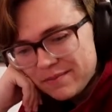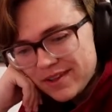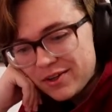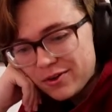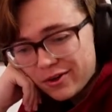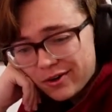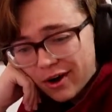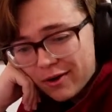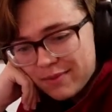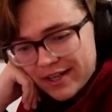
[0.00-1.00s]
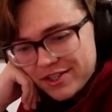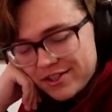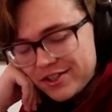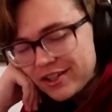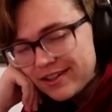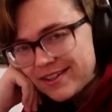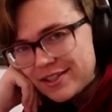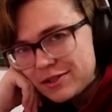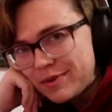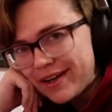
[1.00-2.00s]
Little Girl Gone by Chinchilla,
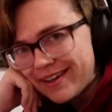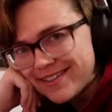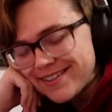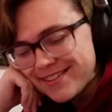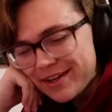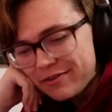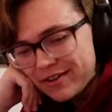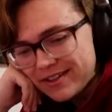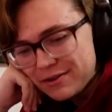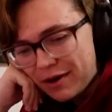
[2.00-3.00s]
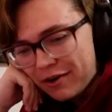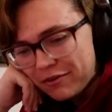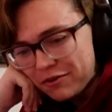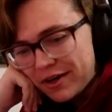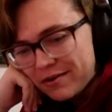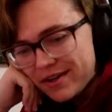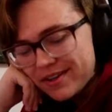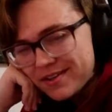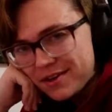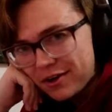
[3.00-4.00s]
just because of his rivalry with
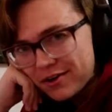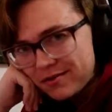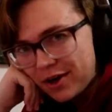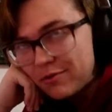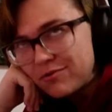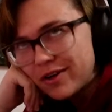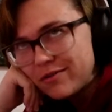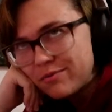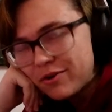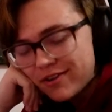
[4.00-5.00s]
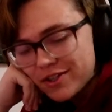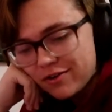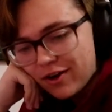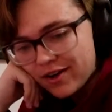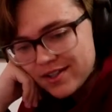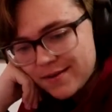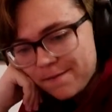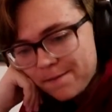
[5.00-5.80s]
Professor Ross.